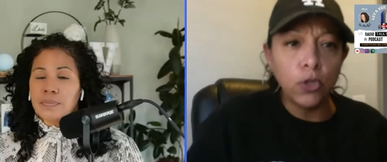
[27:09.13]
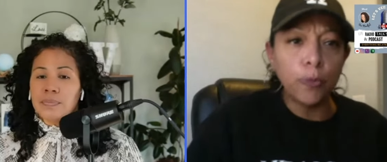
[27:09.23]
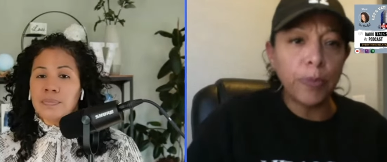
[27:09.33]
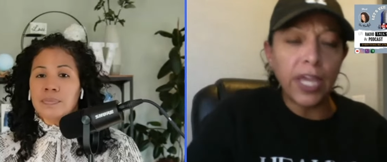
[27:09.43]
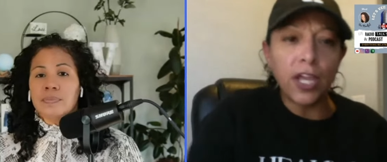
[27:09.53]

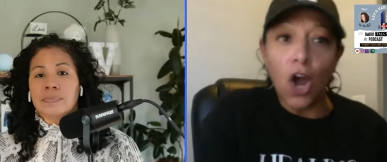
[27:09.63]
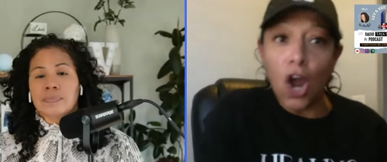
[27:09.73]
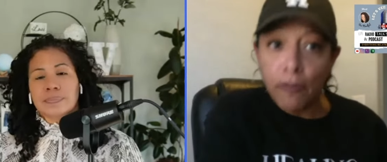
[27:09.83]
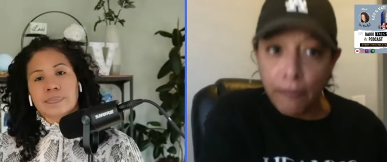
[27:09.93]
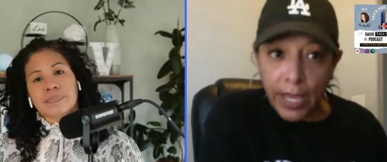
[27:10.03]
Speaker 1: paying our
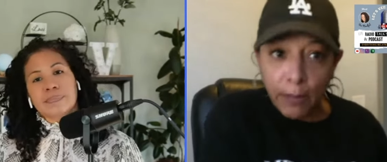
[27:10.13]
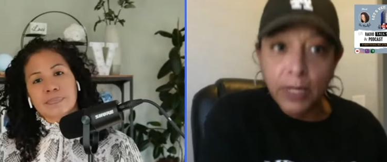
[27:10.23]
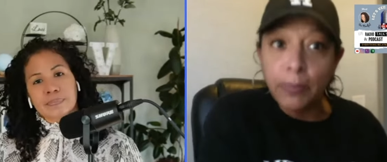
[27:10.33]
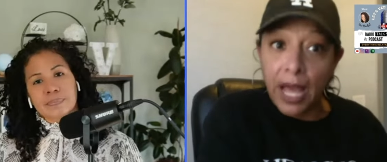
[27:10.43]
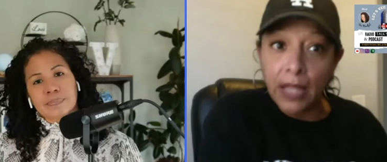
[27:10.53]
family
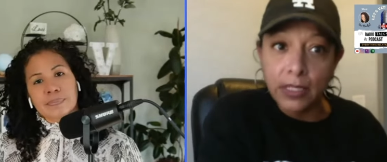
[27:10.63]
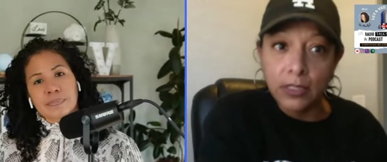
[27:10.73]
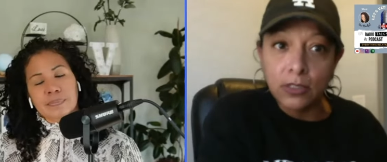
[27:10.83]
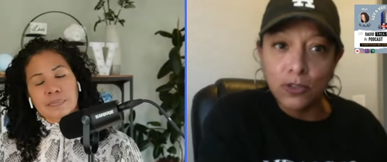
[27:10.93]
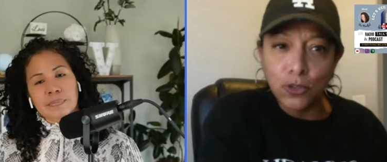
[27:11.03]
balance
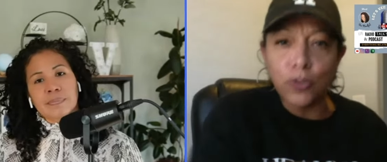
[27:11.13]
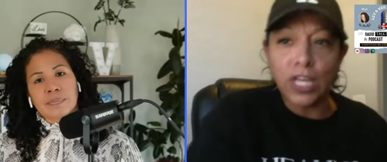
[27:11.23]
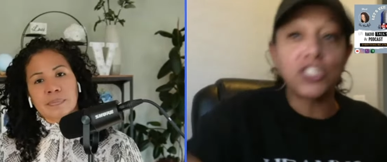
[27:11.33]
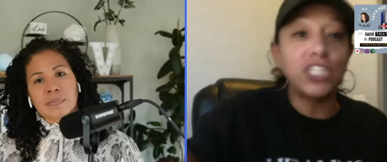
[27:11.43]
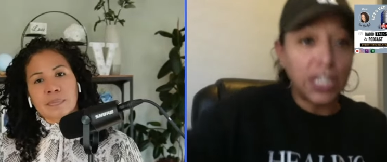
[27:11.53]
so that
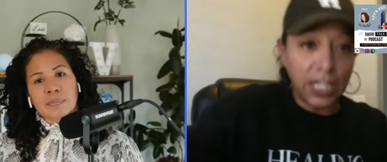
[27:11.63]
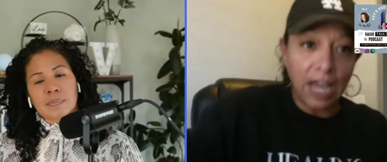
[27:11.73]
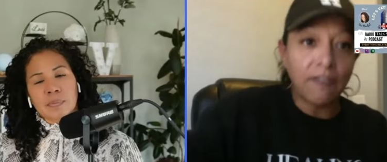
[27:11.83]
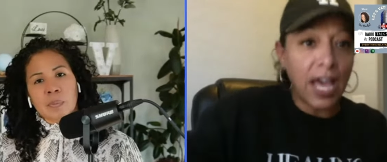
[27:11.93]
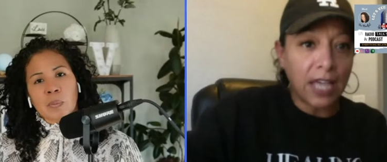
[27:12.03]
she can have
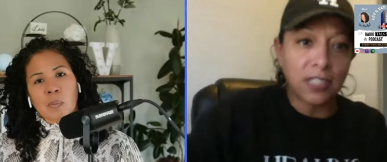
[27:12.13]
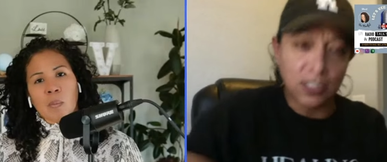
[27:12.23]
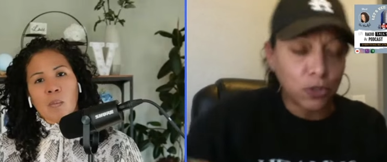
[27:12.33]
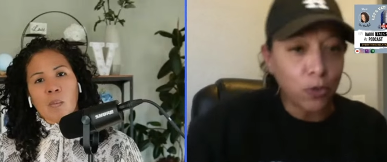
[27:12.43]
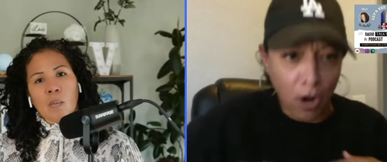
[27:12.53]
access
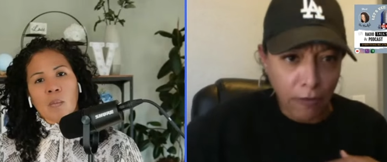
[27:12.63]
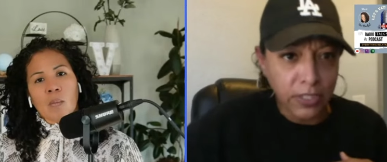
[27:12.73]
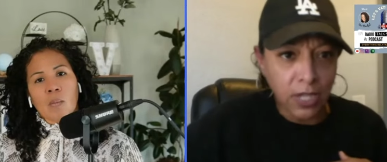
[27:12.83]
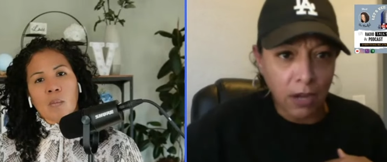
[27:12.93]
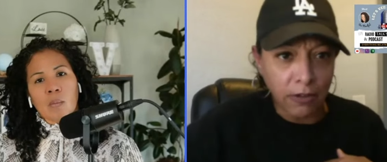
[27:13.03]
to our
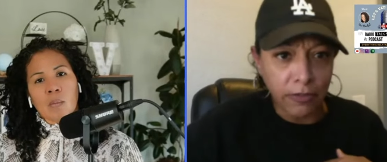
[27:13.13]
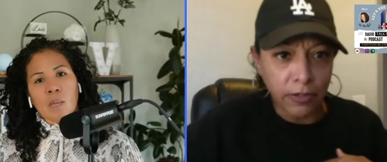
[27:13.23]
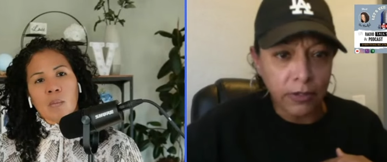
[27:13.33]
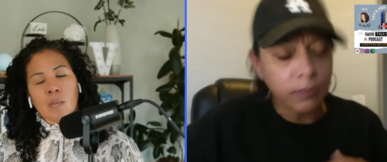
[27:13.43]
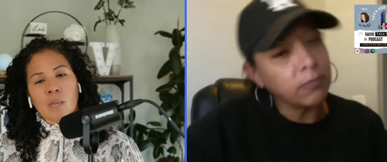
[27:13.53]
photographer.
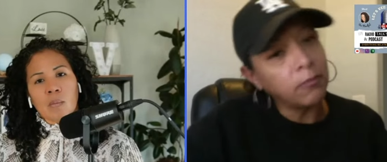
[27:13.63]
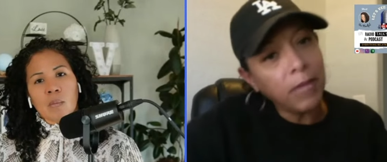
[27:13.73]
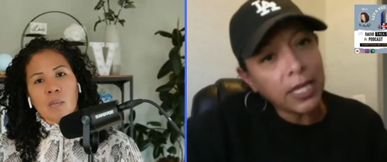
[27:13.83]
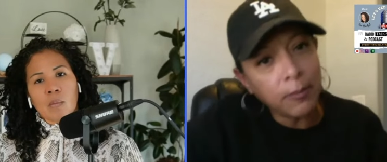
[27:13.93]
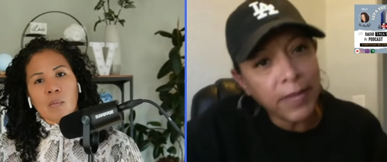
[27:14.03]
Make
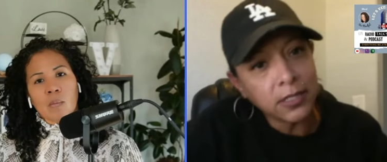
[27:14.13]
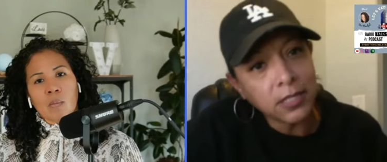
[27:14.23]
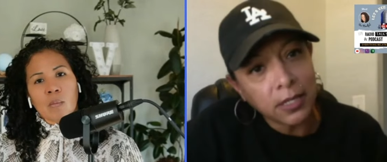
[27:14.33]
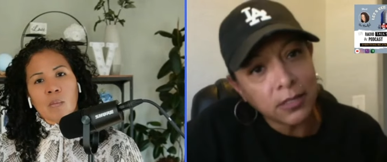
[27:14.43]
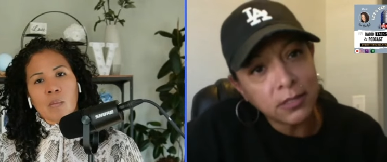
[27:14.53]
it make
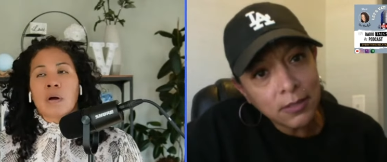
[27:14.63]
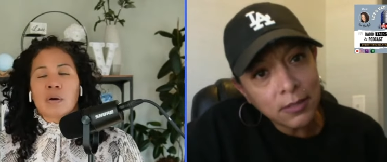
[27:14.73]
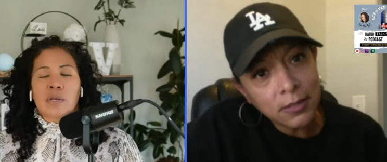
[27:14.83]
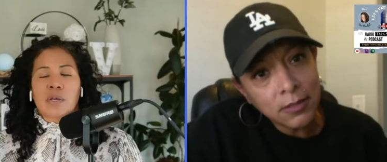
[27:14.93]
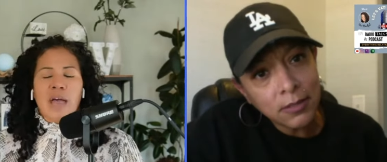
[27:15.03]
sense.
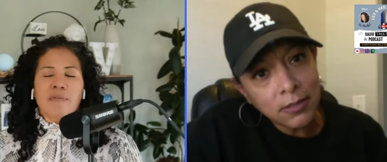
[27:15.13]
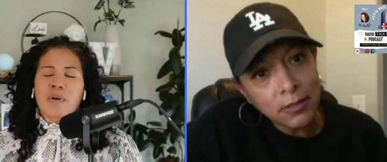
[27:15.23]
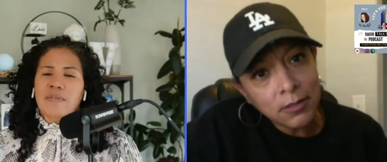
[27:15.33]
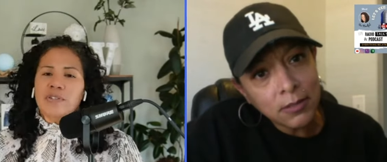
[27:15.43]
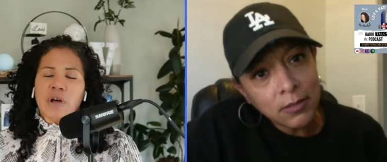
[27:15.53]
Speaker 2: Have
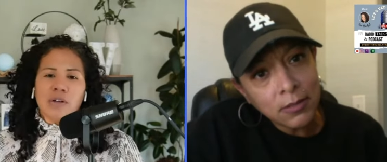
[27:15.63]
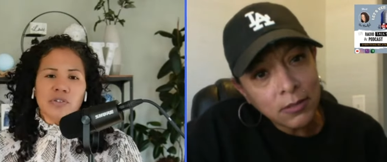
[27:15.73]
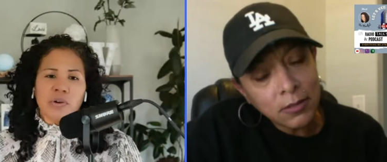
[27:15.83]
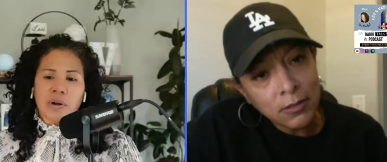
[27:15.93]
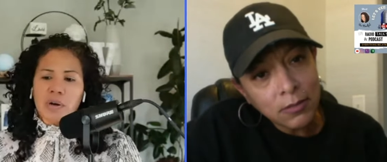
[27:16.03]
you ever talked
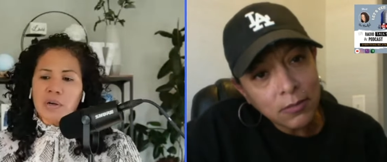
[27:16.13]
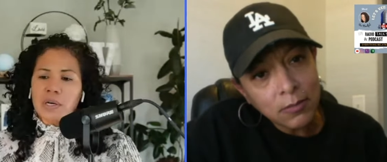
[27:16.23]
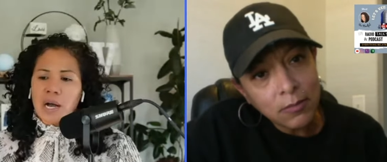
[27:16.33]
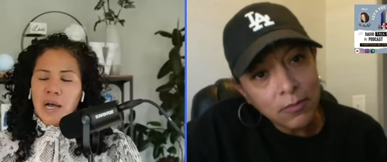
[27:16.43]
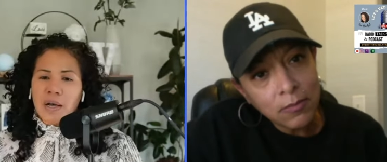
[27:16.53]
to her
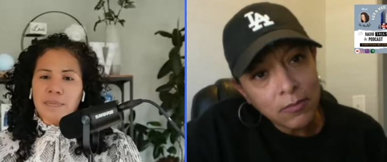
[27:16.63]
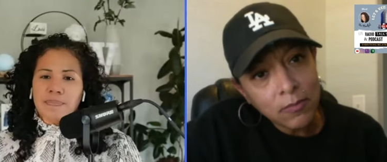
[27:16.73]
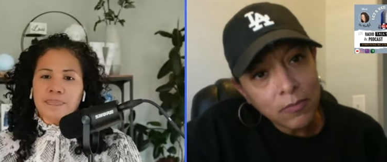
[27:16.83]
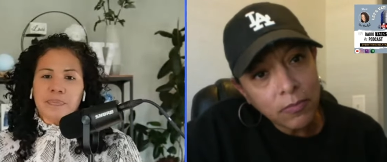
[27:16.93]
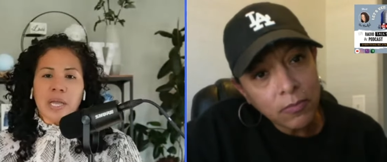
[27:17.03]

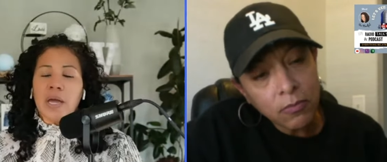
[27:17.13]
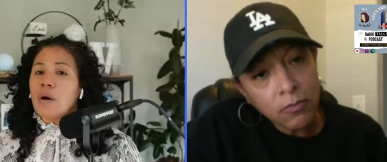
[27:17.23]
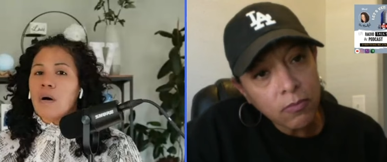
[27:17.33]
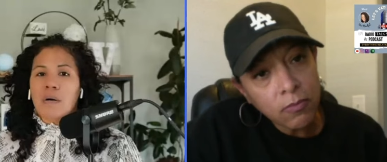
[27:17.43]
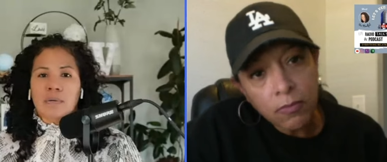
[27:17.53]
um at
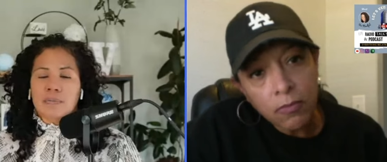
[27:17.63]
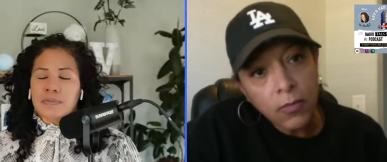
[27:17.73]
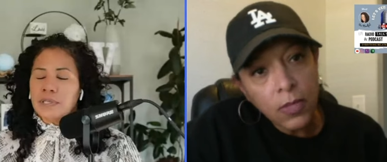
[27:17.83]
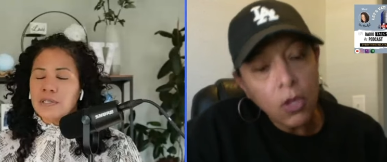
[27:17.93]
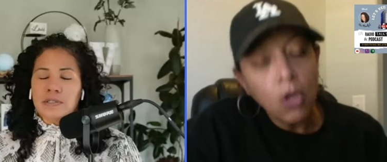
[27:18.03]
all
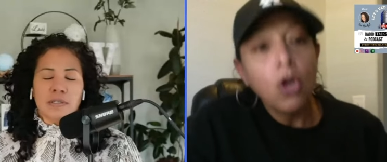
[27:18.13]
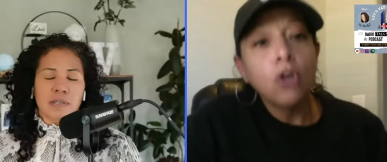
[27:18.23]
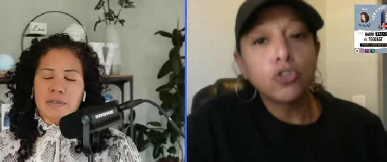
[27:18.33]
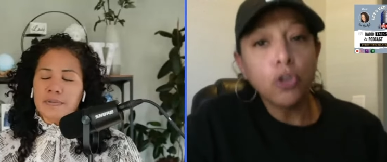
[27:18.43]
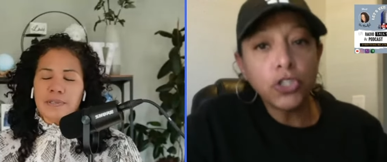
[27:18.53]
since?
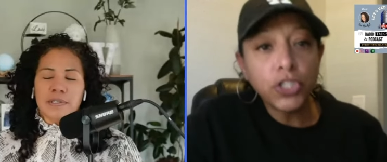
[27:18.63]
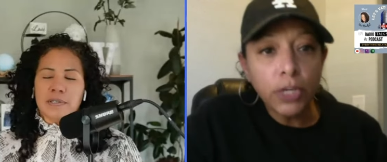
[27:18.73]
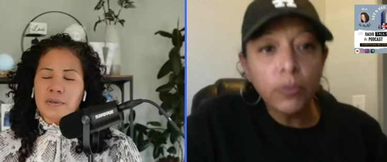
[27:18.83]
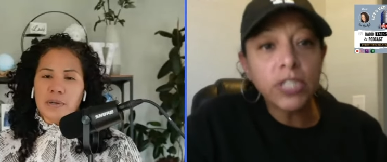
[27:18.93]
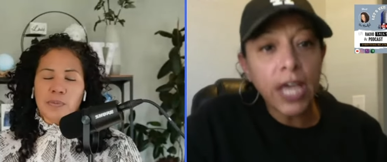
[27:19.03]
So she since
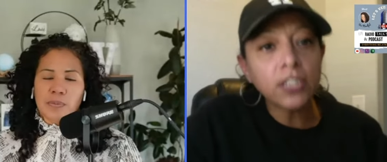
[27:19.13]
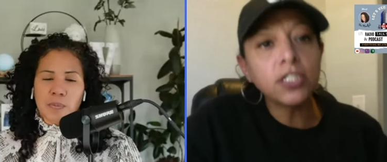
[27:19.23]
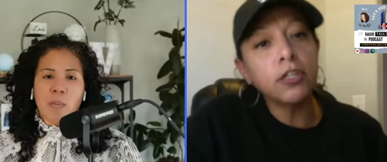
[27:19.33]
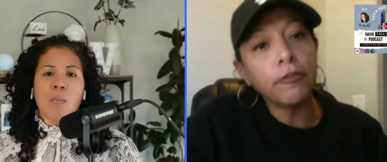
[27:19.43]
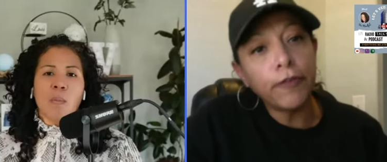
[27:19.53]
was actually
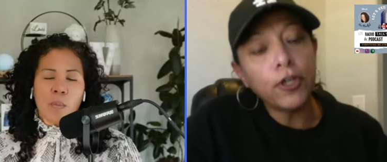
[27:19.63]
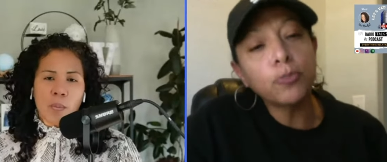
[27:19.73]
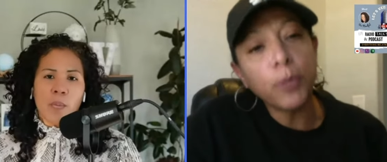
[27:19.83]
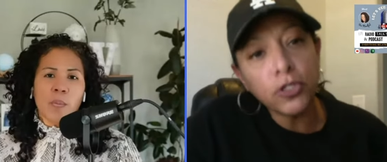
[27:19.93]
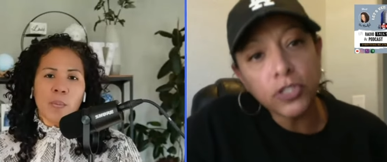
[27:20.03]
the first
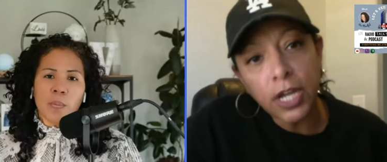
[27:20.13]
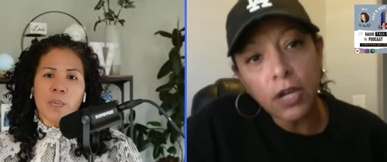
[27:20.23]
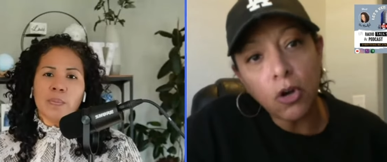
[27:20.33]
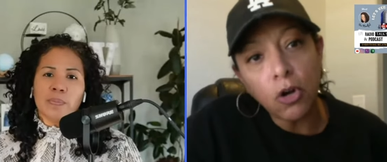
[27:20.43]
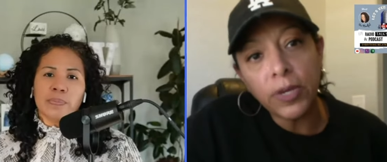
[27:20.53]
person
Speaker 1: I
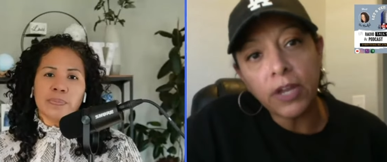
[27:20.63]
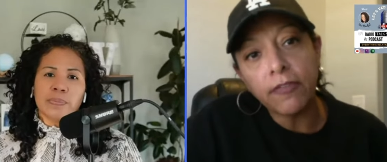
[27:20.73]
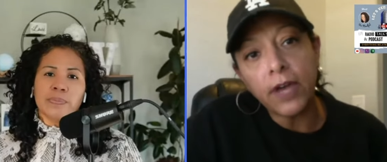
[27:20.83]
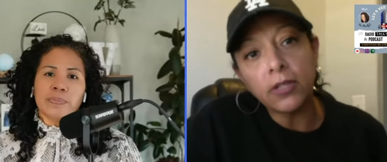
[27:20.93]
called when I found